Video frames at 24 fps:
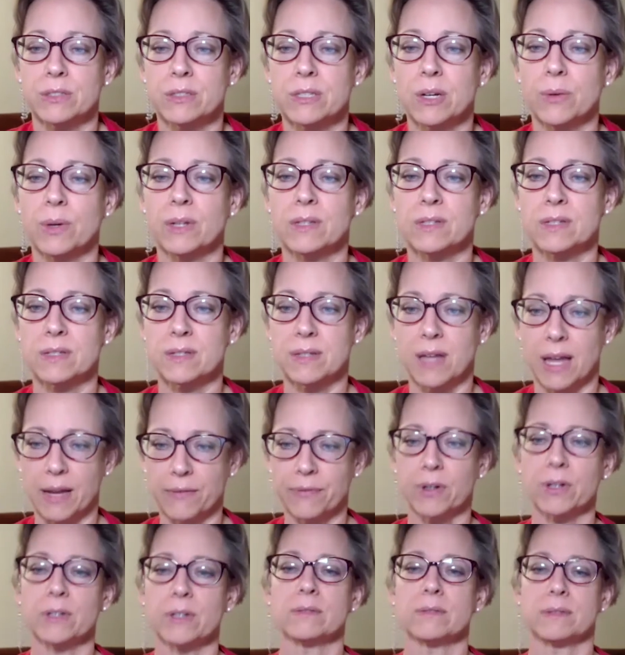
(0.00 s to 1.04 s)
So it's
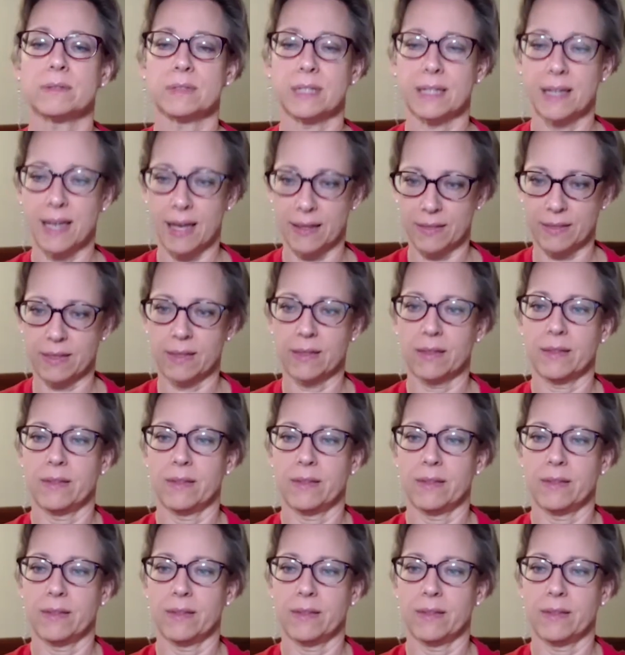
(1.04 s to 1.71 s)
safer to get